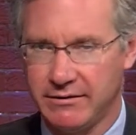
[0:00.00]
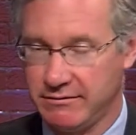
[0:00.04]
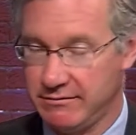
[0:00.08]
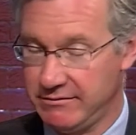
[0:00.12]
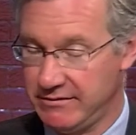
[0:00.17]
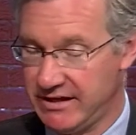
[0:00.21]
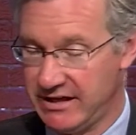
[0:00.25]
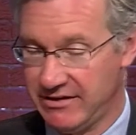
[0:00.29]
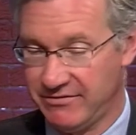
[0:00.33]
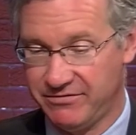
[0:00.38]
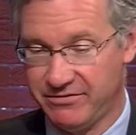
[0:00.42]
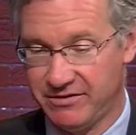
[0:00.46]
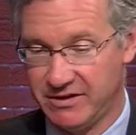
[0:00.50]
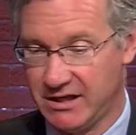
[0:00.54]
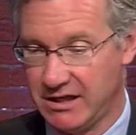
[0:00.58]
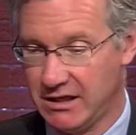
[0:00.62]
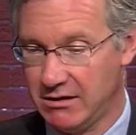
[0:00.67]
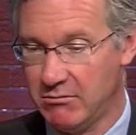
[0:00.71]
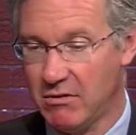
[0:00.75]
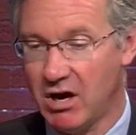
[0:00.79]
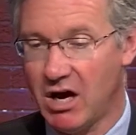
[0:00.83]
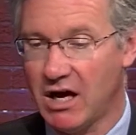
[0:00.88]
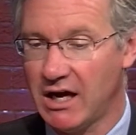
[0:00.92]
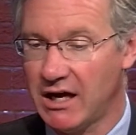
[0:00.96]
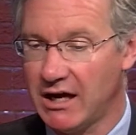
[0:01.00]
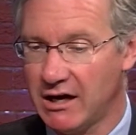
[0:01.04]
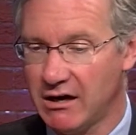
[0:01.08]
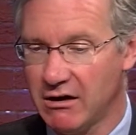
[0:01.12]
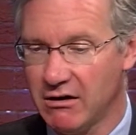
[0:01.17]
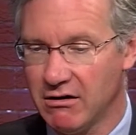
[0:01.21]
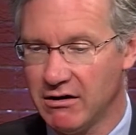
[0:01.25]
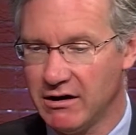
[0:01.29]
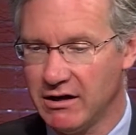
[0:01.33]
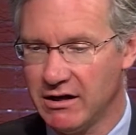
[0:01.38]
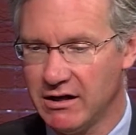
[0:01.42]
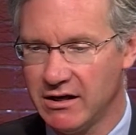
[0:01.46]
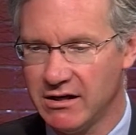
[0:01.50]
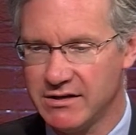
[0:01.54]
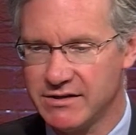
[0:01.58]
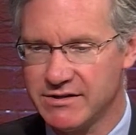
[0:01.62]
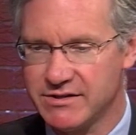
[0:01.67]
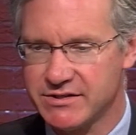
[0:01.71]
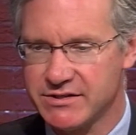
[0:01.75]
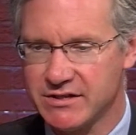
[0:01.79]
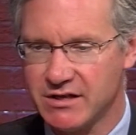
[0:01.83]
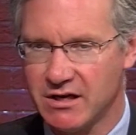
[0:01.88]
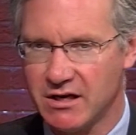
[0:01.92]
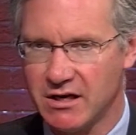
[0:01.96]
definitely in my area,
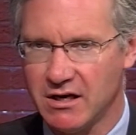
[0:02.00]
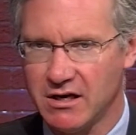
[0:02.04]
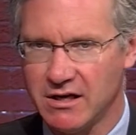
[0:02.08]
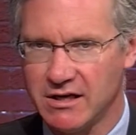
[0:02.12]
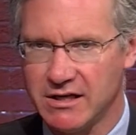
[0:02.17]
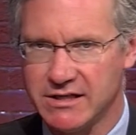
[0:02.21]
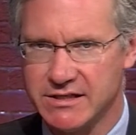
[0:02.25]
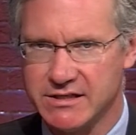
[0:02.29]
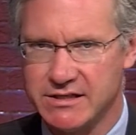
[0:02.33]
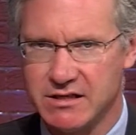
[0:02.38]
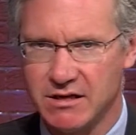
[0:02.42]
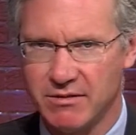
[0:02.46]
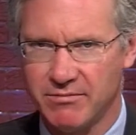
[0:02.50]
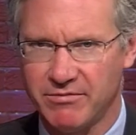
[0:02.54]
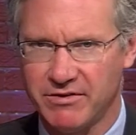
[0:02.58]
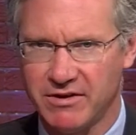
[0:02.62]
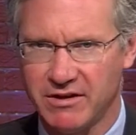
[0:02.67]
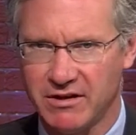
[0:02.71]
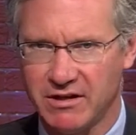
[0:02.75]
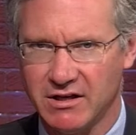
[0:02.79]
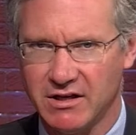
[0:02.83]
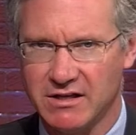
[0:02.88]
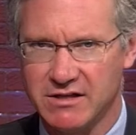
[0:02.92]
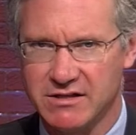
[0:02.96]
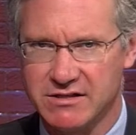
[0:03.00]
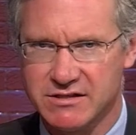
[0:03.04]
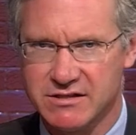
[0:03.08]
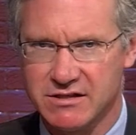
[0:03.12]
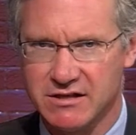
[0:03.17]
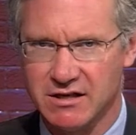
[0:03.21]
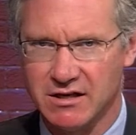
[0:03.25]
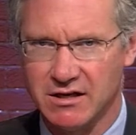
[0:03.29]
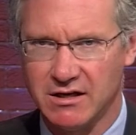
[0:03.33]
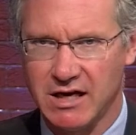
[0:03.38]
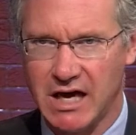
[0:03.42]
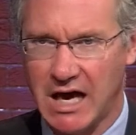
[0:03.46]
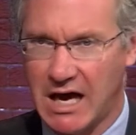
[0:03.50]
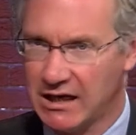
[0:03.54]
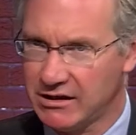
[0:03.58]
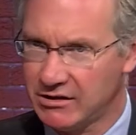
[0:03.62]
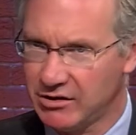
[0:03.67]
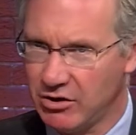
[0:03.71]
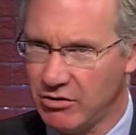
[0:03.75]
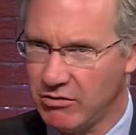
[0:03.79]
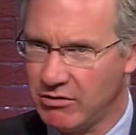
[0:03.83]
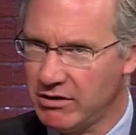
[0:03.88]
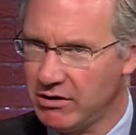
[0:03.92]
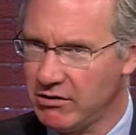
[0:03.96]
it's something that's not
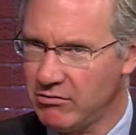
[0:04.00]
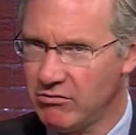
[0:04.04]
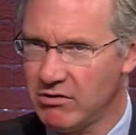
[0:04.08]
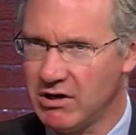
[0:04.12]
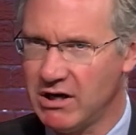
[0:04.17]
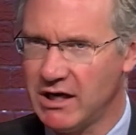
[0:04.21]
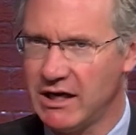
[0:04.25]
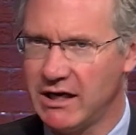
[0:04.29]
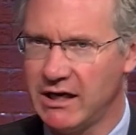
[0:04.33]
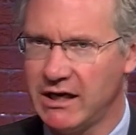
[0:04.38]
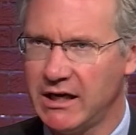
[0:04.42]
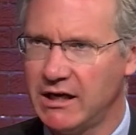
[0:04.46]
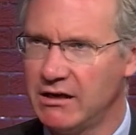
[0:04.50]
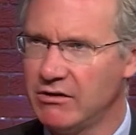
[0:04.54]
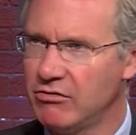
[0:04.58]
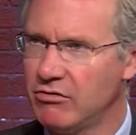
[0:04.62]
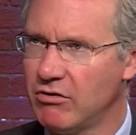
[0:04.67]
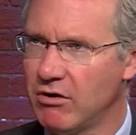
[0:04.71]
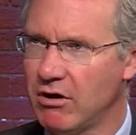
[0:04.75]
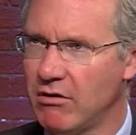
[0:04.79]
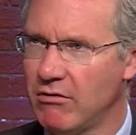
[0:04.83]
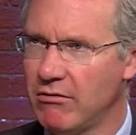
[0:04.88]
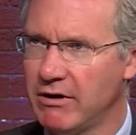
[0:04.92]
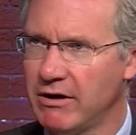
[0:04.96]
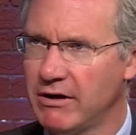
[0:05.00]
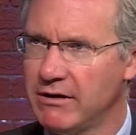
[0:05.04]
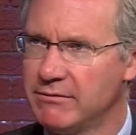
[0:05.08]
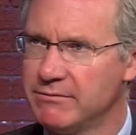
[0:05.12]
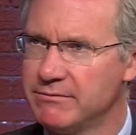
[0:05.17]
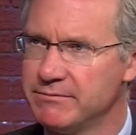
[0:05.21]
going away and growing.